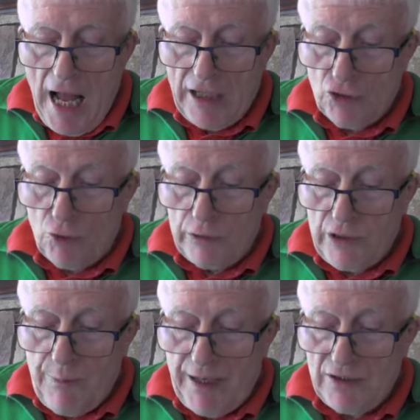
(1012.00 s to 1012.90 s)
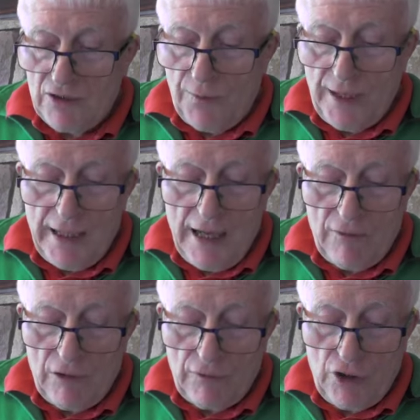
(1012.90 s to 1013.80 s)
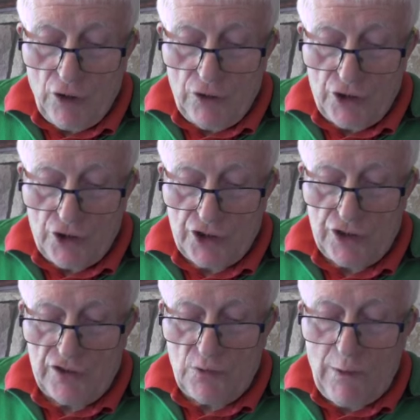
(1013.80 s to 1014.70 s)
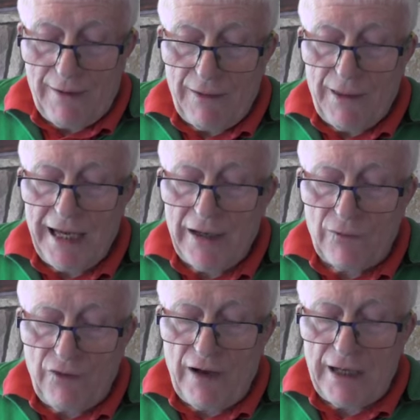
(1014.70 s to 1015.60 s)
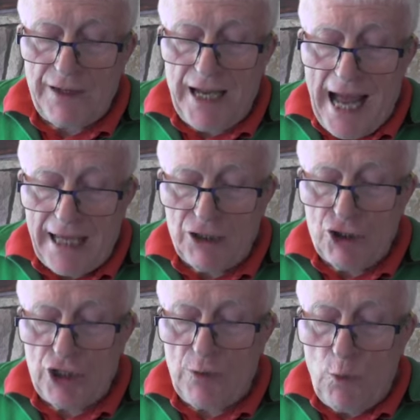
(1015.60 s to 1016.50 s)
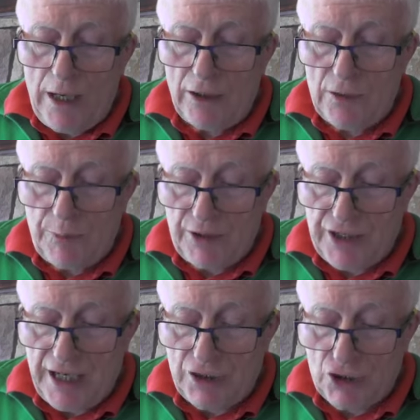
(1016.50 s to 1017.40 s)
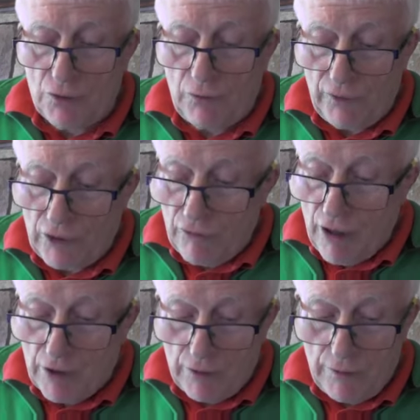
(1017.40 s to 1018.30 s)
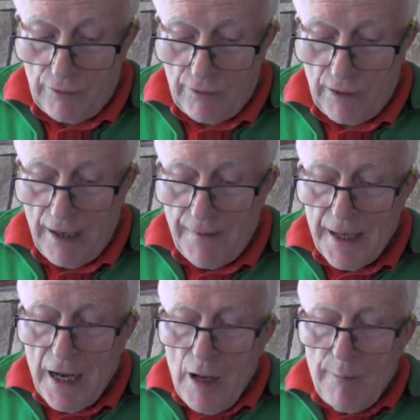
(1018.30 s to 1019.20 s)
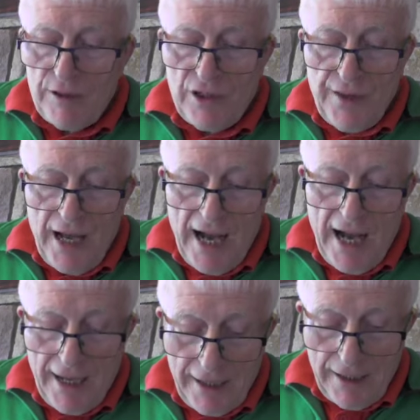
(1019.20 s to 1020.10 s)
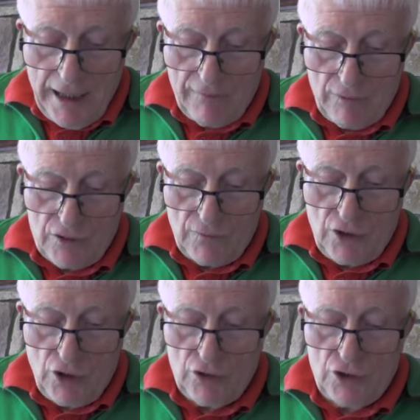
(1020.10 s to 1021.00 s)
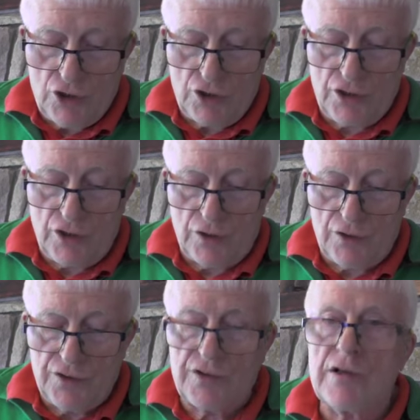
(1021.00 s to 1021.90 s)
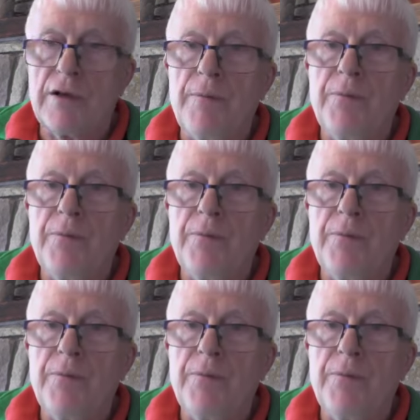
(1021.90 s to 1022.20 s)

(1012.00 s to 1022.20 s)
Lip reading: It all depends on their level of consciousness and whether they can find the energy, will and potential for growth. But at the higher levels of consciousness,